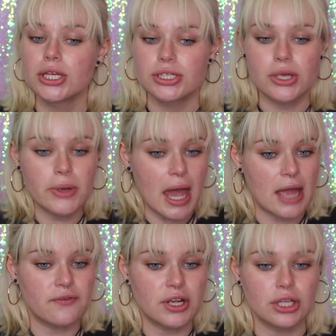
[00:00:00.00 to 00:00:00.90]
So yeah,
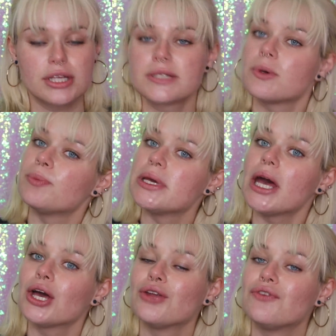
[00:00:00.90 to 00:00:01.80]
I figured this would be
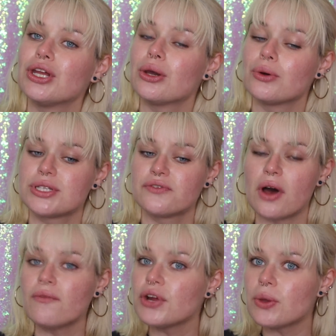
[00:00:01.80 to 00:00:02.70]
a good video to
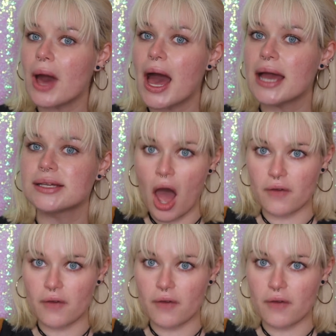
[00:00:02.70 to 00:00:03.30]
film for you guys.